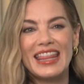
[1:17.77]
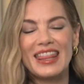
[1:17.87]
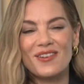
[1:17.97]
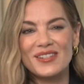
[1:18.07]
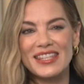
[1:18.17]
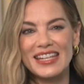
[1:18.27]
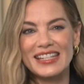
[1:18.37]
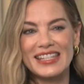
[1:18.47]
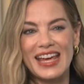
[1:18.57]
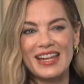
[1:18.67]
those
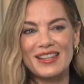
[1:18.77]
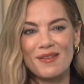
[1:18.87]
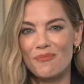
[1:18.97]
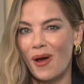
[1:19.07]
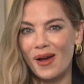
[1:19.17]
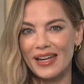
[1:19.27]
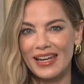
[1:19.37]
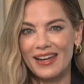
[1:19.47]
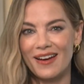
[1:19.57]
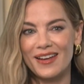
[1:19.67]
things that
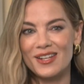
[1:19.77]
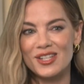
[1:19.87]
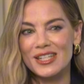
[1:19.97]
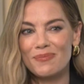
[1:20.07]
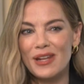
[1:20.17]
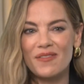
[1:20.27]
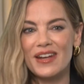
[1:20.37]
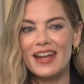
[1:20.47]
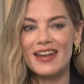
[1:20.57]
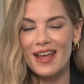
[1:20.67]
Bonnie, she's a bit of
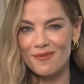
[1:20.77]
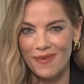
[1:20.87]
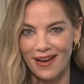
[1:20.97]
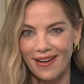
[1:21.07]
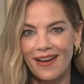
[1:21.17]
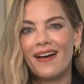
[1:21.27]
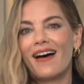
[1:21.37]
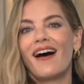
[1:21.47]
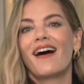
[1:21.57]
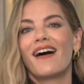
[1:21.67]
an enigma,
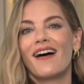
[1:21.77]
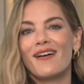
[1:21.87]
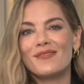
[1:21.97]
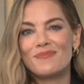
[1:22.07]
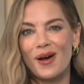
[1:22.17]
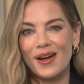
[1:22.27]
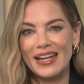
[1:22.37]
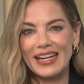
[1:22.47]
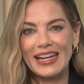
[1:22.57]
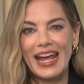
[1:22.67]

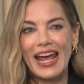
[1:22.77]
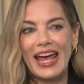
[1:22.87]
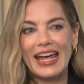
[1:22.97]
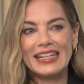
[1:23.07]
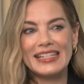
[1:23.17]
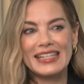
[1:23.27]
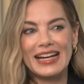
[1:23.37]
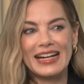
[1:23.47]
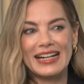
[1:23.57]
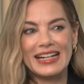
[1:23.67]
Bonnie. And
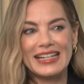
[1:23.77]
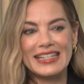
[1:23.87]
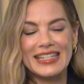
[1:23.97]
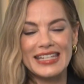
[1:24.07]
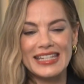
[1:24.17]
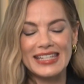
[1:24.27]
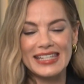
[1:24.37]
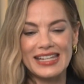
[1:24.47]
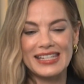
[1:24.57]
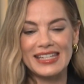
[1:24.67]

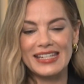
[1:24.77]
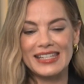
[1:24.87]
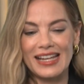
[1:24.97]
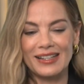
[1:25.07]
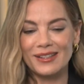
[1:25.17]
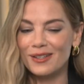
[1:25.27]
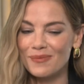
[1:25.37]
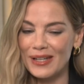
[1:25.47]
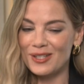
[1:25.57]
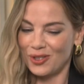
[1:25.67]
she's a little
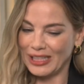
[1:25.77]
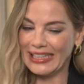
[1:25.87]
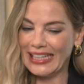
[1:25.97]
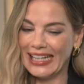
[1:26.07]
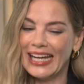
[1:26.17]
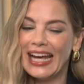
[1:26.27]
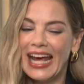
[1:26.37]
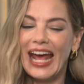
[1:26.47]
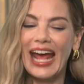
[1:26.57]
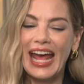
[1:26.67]
bit tricky
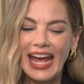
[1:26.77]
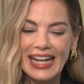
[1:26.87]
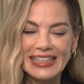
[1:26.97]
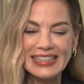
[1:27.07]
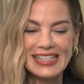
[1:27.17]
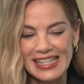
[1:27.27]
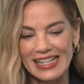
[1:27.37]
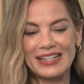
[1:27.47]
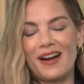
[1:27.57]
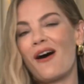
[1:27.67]
and
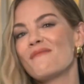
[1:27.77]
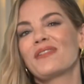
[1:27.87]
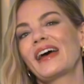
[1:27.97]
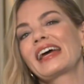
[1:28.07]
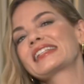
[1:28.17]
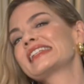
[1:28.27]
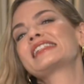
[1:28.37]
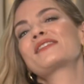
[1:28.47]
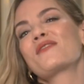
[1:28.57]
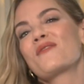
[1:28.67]
complex.
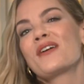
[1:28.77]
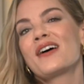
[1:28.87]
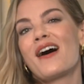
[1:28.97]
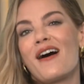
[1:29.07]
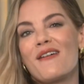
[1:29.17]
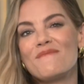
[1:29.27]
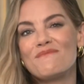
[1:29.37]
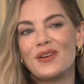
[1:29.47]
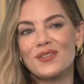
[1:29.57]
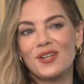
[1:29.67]
And so
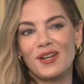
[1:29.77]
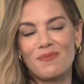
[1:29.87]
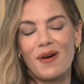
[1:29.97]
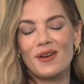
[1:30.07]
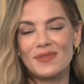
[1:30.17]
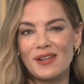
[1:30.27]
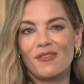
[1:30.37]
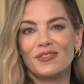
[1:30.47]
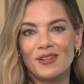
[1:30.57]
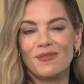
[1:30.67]
Bill took it upon
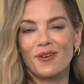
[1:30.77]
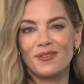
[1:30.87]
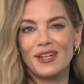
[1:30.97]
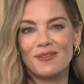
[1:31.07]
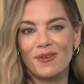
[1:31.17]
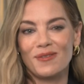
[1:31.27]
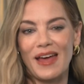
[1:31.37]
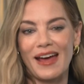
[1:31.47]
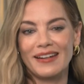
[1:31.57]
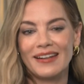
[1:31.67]
himself and he wrote
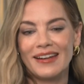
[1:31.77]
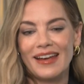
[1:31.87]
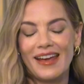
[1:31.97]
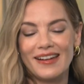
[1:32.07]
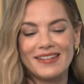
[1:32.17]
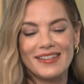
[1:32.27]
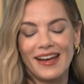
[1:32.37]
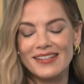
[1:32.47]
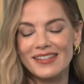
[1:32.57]
that. And